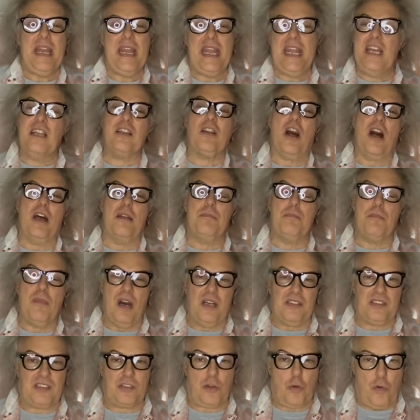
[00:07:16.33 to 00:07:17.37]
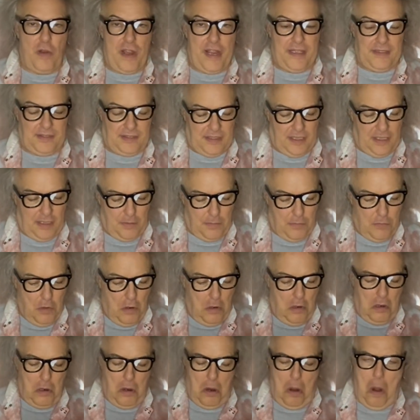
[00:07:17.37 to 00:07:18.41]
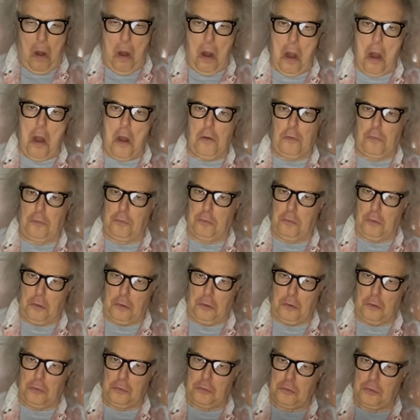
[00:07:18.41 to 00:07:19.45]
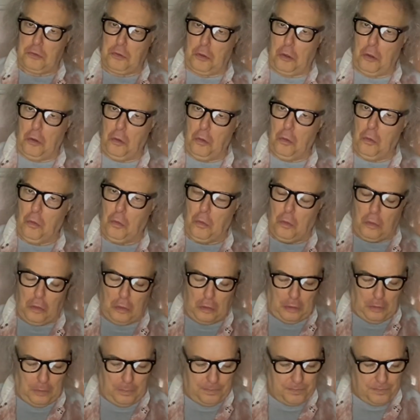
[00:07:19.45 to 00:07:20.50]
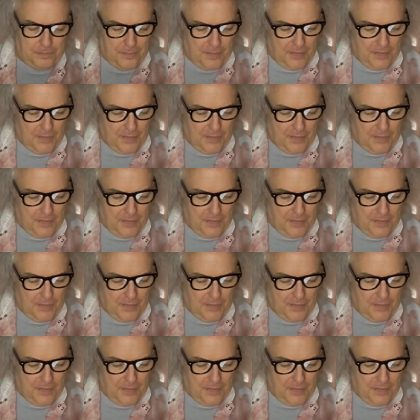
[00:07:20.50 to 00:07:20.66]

Elon Musk weighs in. I think it's cool.